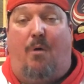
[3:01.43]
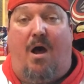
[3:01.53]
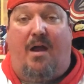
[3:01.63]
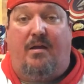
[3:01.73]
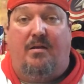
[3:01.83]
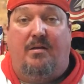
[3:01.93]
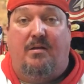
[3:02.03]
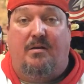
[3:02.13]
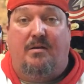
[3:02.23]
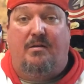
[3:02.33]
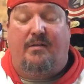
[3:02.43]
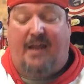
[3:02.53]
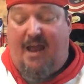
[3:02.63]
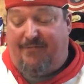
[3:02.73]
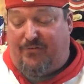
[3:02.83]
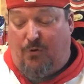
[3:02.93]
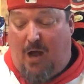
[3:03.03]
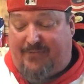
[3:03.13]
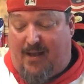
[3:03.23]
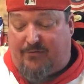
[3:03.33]
why you had the 2
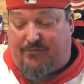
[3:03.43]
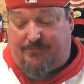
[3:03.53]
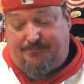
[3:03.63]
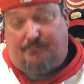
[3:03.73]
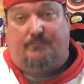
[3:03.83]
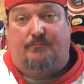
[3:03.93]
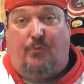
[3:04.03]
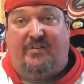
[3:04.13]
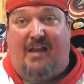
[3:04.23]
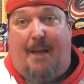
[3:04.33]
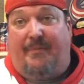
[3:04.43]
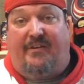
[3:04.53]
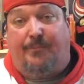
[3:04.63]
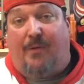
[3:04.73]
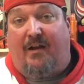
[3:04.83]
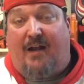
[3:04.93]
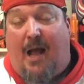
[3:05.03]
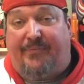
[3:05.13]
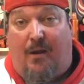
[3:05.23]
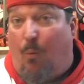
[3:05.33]
opt-outs. We'll see what happens. He's probably going to
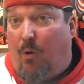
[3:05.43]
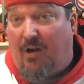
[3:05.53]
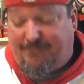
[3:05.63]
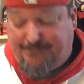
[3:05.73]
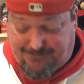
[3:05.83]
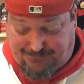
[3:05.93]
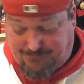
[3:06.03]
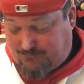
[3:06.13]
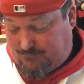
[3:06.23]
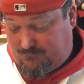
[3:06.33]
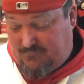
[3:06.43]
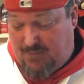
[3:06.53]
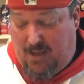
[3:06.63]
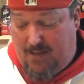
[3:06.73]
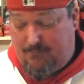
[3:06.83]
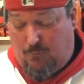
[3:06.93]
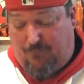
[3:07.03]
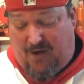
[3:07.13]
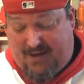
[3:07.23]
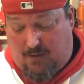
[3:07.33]
opt out of one of them. But we'll
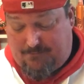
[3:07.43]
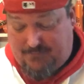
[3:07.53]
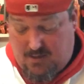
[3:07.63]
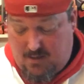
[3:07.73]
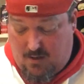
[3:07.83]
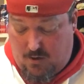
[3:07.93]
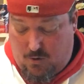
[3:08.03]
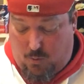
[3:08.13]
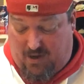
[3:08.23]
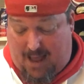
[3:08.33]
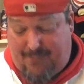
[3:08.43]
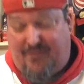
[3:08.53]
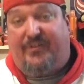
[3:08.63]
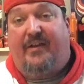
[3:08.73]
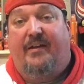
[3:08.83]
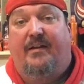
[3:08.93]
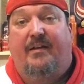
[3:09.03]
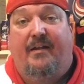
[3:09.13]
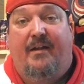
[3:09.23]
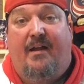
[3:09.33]
find out what happens.
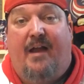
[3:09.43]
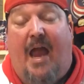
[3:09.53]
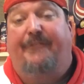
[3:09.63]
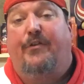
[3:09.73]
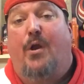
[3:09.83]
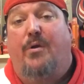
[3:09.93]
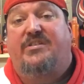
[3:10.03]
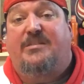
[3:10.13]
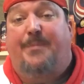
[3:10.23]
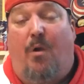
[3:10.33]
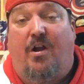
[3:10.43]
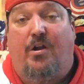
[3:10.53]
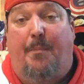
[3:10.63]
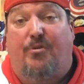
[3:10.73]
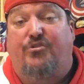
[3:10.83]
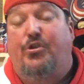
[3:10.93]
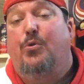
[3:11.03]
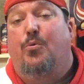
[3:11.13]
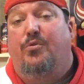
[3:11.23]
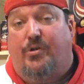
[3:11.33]
And if you notice, he's going to be wearing number
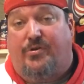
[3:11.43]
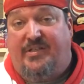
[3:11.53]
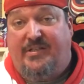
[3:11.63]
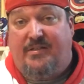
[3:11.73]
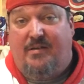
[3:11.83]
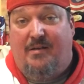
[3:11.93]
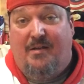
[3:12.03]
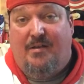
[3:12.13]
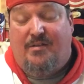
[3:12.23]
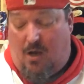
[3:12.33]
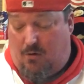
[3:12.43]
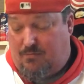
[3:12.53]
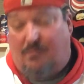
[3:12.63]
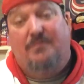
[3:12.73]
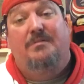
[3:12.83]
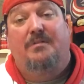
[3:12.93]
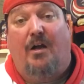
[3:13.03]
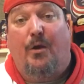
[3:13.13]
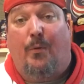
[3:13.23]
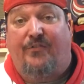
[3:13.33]
2 jerseys. So,
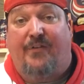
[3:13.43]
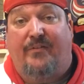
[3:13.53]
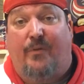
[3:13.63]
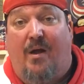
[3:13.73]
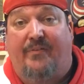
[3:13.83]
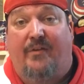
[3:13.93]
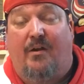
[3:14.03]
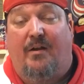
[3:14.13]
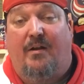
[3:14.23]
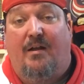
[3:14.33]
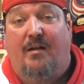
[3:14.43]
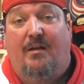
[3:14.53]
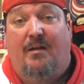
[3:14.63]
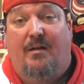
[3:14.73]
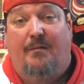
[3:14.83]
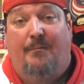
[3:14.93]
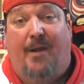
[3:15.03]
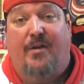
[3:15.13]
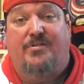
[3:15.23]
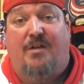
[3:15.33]
all you Reds fans, go out there and
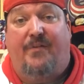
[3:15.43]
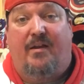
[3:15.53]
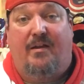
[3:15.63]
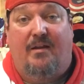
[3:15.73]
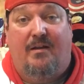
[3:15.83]
buy yourself a